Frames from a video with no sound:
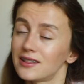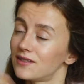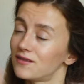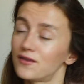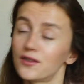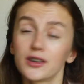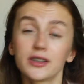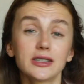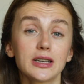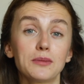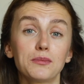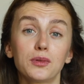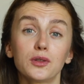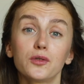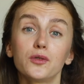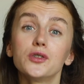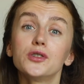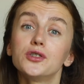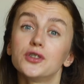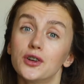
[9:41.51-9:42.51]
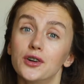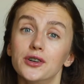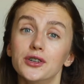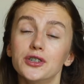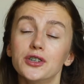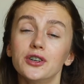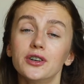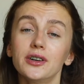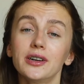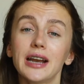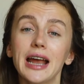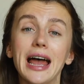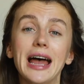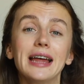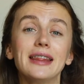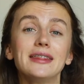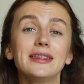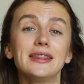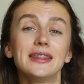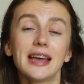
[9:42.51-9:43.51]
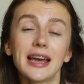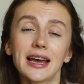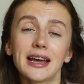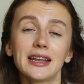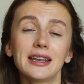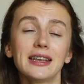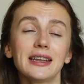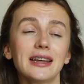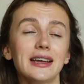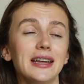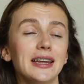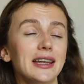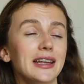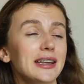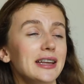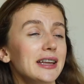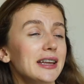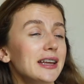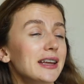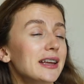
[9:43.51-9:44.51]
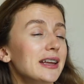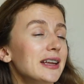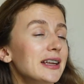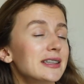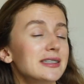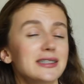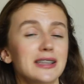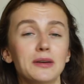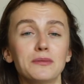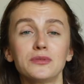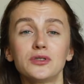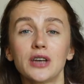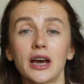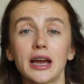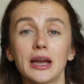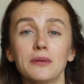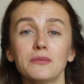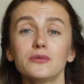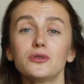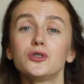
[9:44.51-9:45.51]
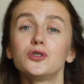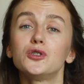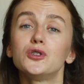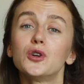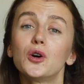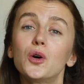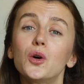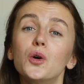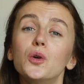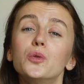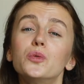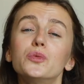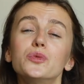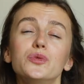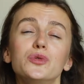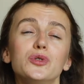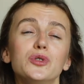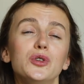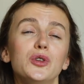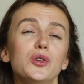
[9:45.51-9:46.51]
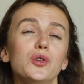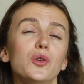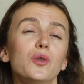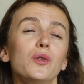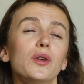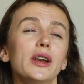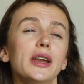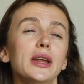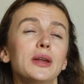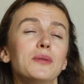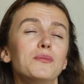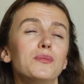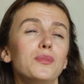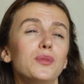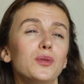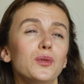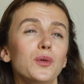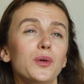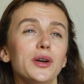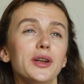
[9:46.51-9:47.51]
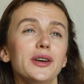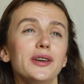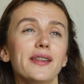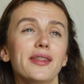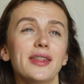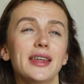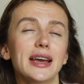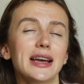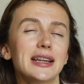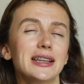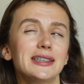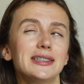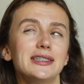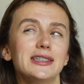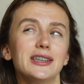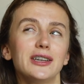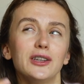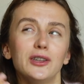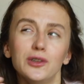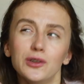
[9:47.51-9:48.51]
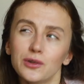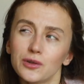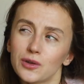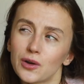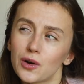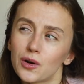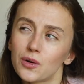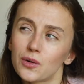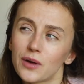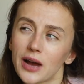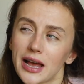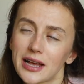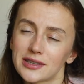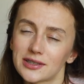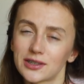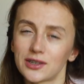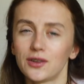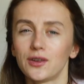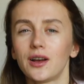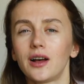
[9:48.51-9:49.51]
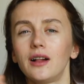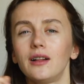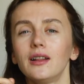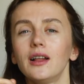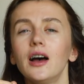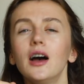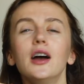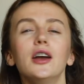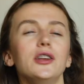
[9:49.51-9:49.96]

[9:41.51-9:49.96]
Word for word: for example, researcher, and then in some time show your employer that you know SQL,